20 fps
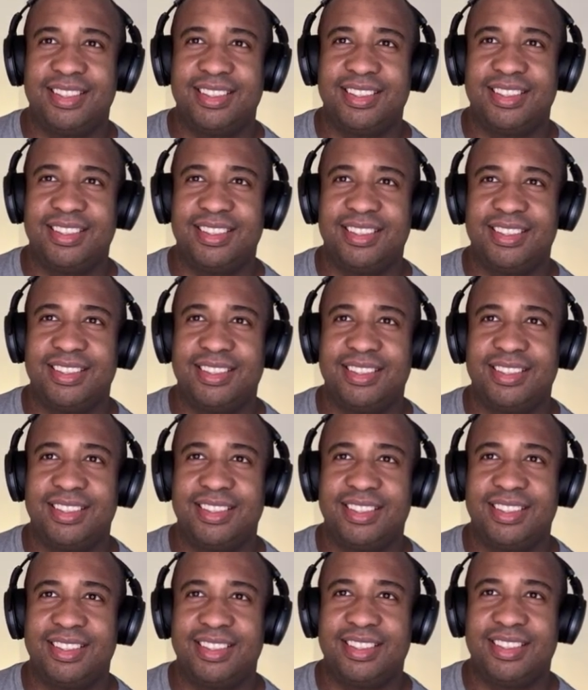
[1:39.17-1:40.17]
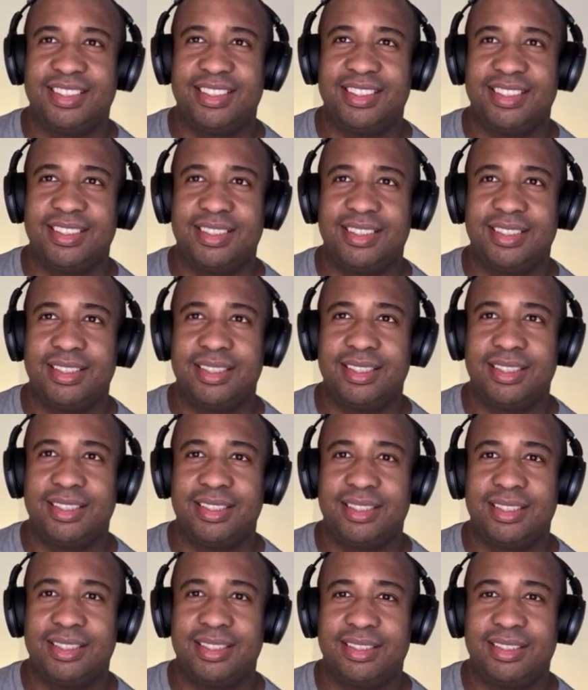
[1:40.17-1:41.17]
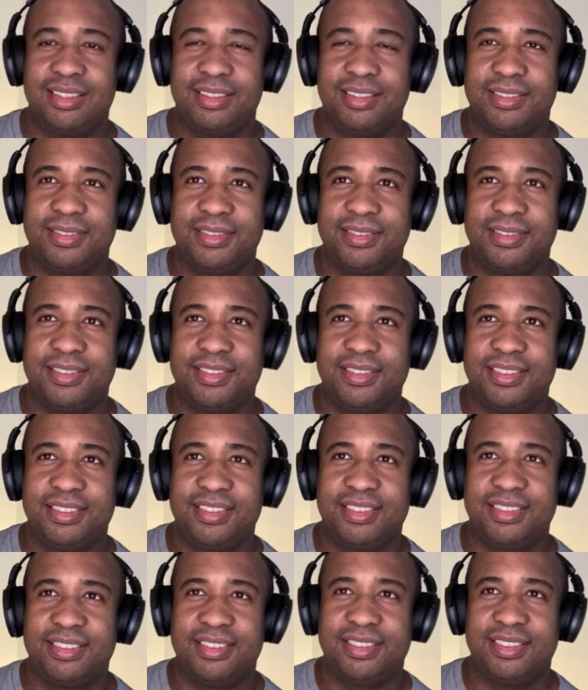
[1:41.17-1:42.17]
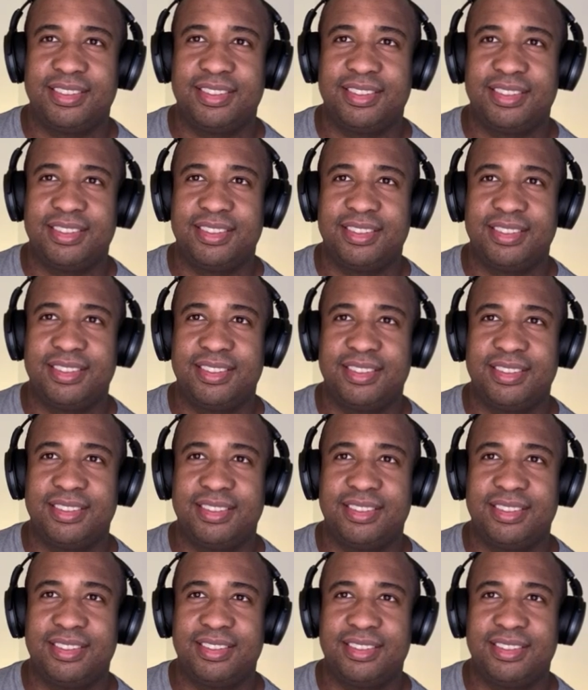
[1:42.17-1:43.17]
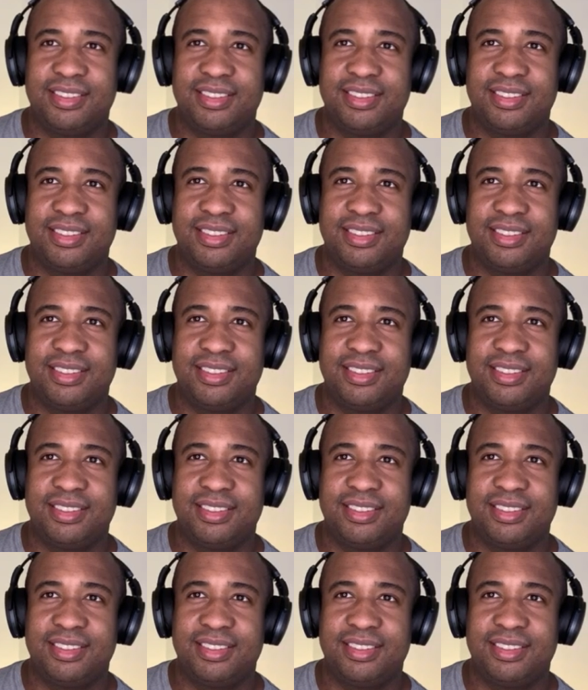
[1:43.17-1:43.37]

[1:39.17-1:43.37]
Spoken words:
No words are spoken by the person on screen.